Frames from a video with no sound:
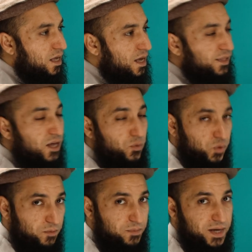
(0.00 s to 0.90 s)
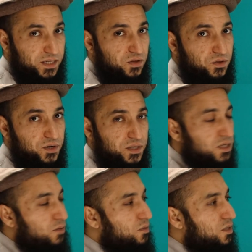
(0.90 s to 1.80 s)
And now we're combining the three
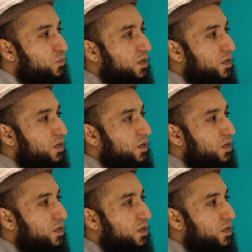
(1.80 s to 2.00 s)
syllables.